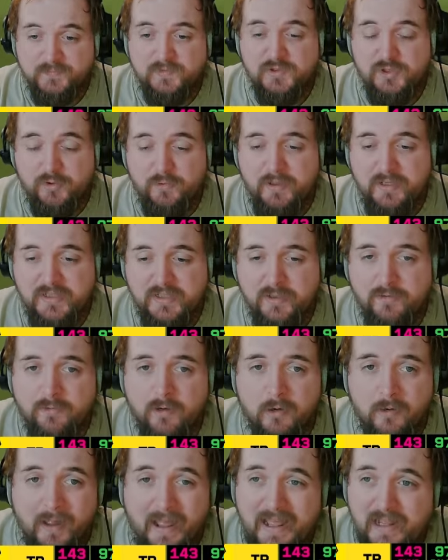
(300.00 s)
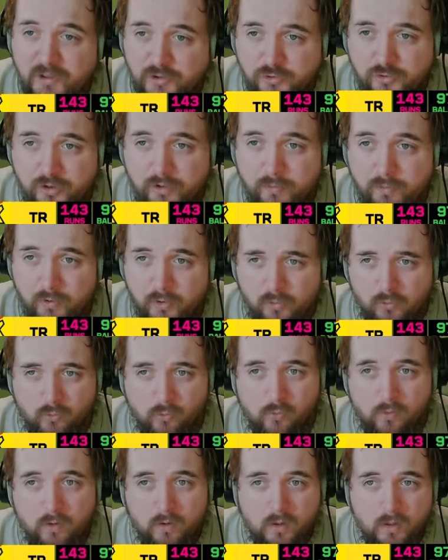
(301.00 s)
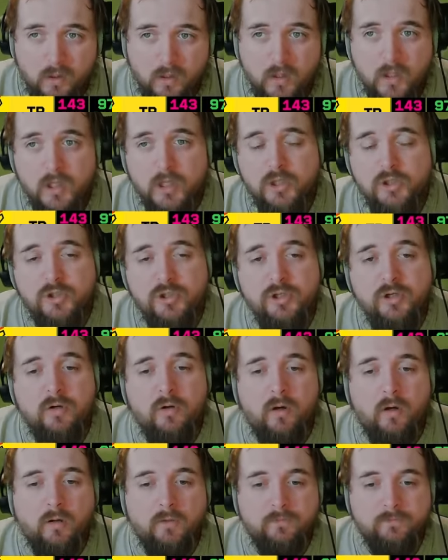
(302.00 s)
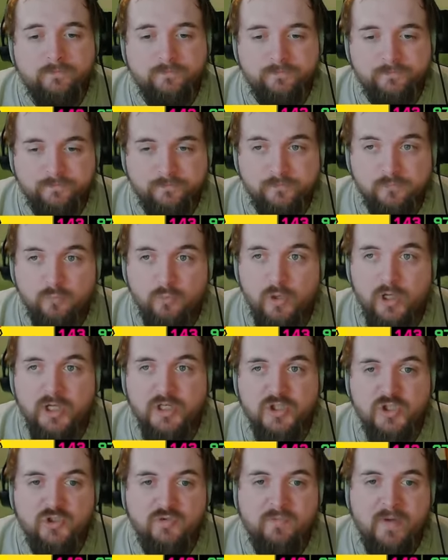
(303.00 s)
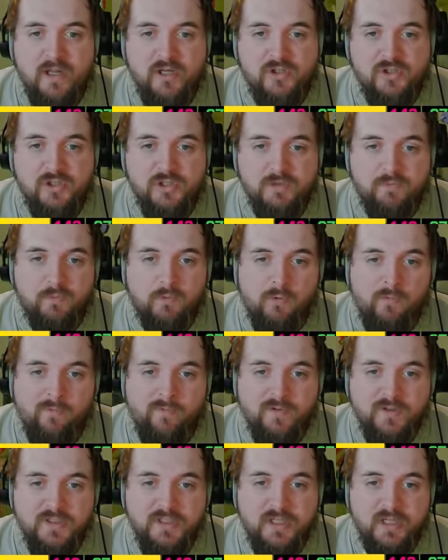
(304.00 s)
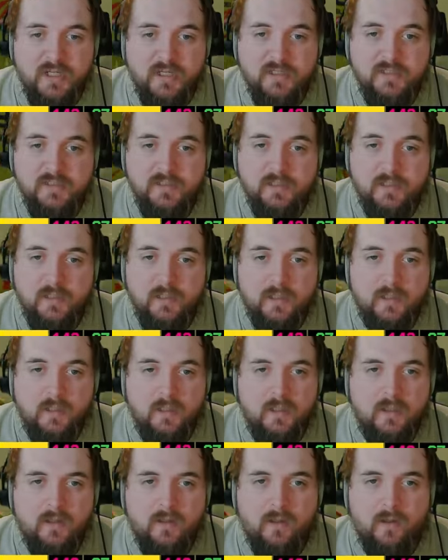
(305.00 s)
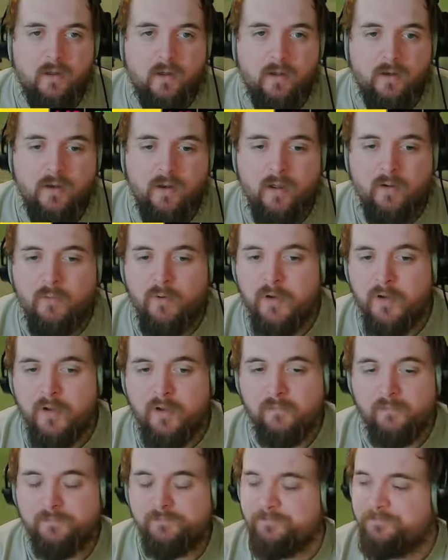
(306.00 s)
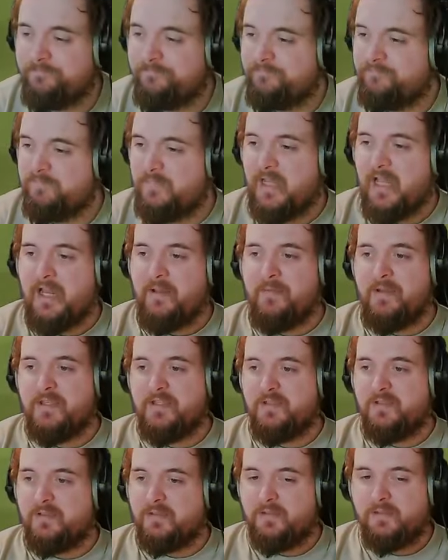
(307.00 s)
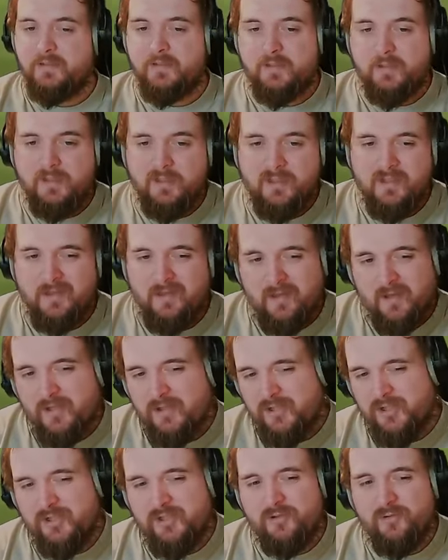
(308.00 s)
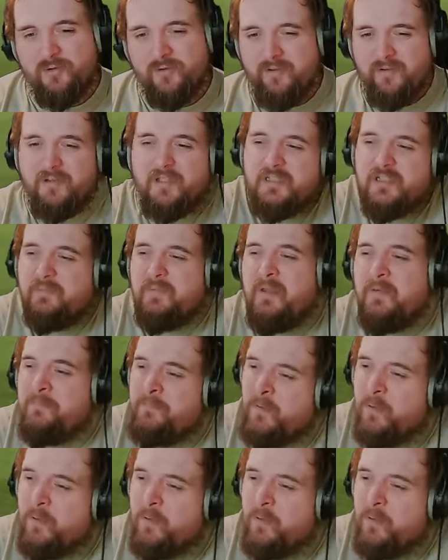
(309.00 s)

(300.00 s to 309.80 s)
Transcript: 2 weeks in a row. Hat trick ball. Do you know what? We're going to smash this ball for six. Oh, no, we're not. Plan a miss. Just thought it's a bit